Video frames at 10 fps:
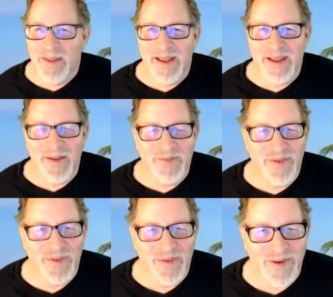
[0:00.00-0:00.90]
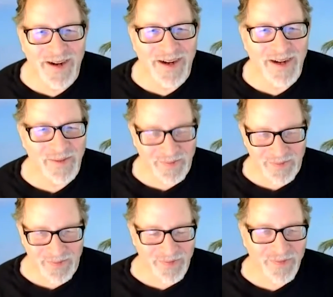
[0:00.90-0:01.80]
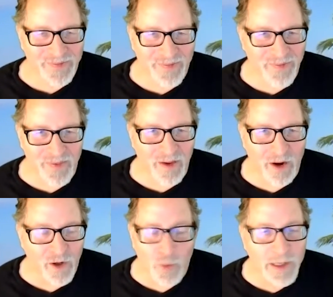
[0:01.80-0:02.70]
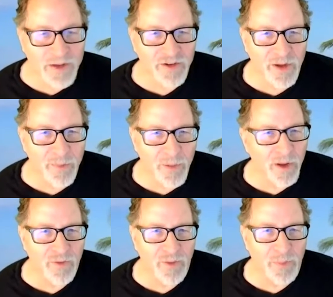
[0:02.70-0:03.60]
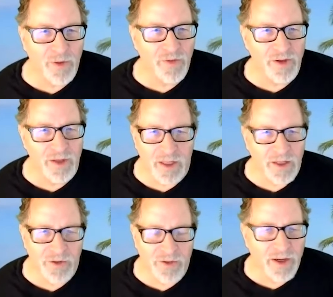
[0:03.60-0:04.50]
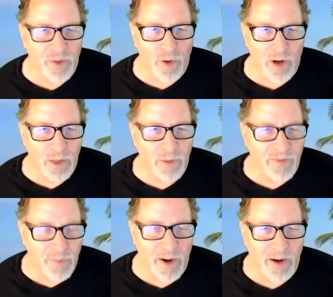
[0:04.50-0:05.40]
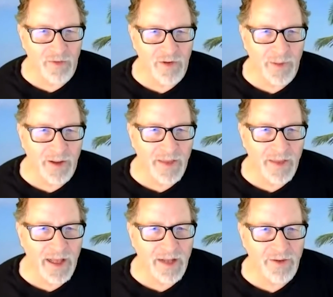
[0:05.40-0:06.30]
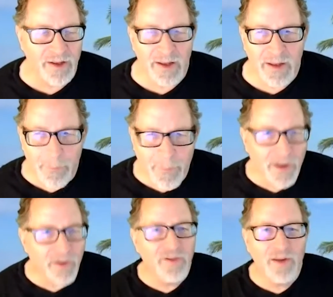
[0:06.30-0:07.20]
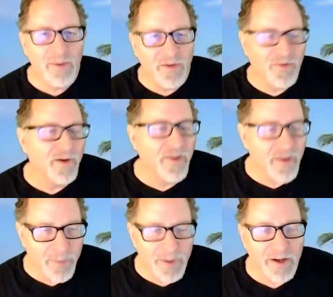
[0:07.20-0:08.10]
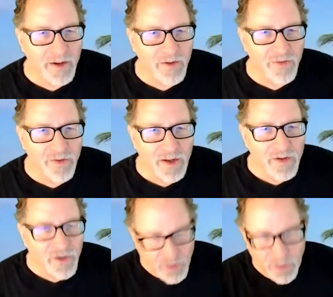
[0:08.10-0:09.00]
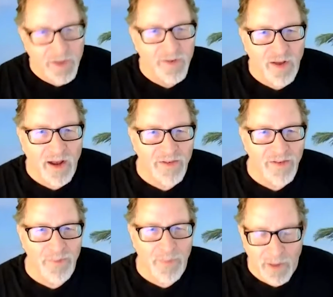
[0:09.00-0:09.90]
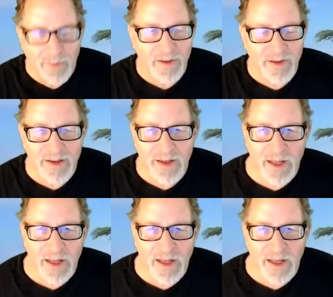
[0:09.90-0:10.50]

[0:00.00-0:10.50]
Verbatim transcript: if you, uh, are quick to jump all over the person. You did it wrong. We have a policy about that. To embarrass them in front of their peers, to criticize them publicly,